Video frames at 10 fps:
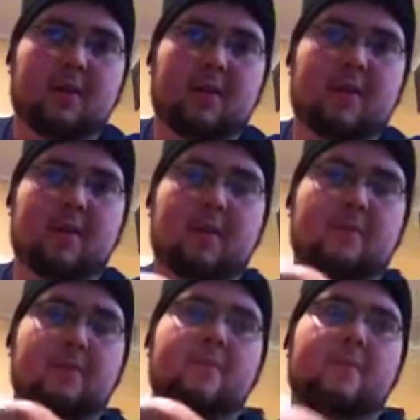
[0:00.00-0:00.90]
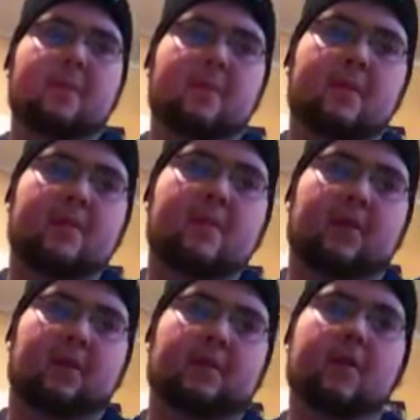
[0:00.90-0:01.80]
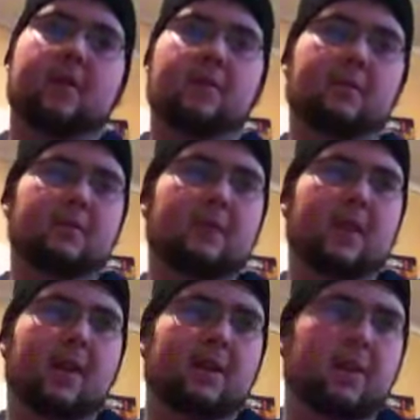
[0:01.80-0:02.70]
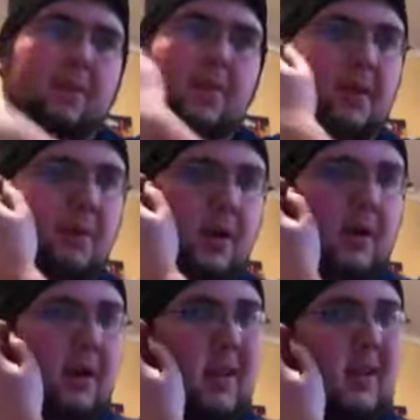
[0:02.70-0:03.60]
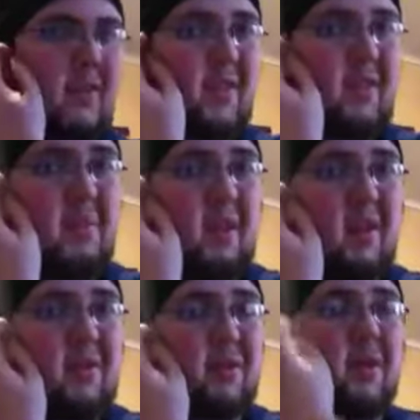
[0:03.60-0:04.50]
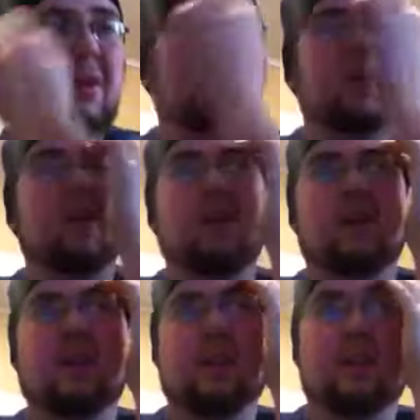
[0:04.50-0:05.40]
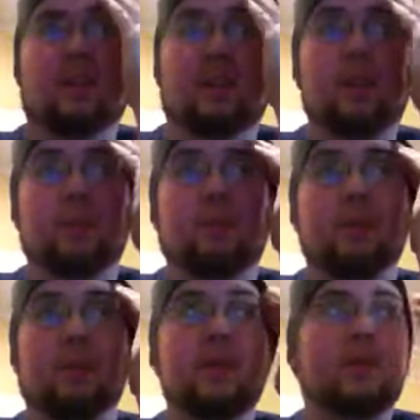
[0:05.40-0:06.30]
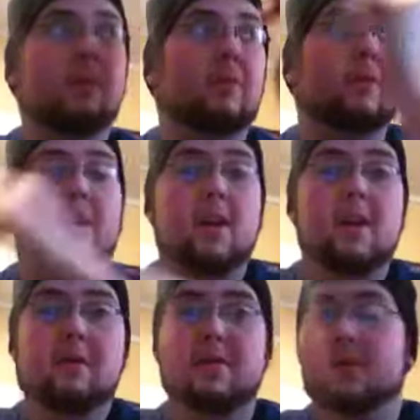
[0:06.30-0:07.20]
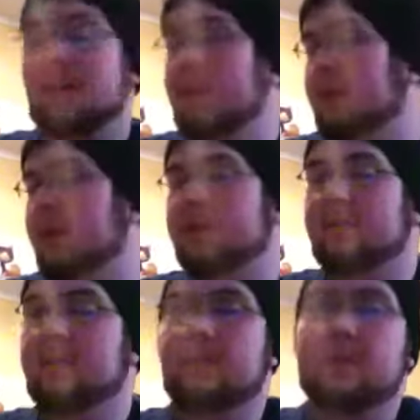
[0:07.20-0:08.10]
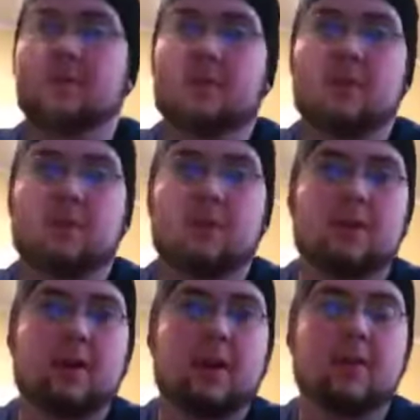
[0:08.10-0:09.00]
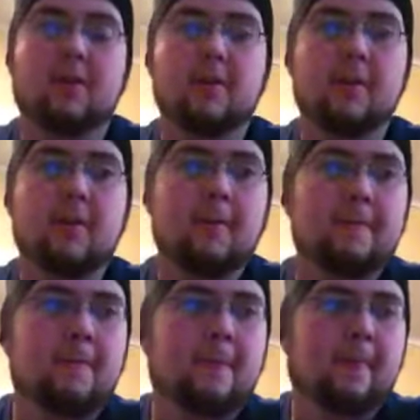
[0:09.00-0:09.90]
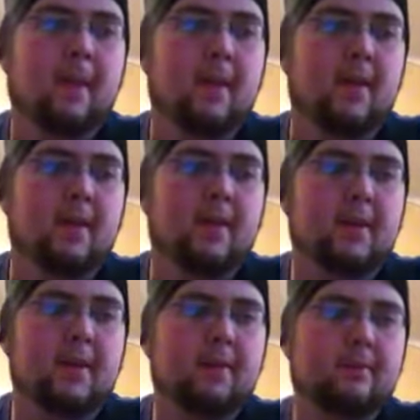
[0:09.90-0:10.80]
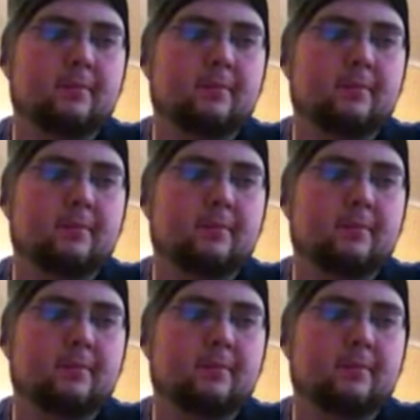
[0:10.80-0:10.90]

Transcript: younger than him, told him no and told me he wanted like $50 for it. And, that was pretty reasonable for the game because the game could easily go over $100. And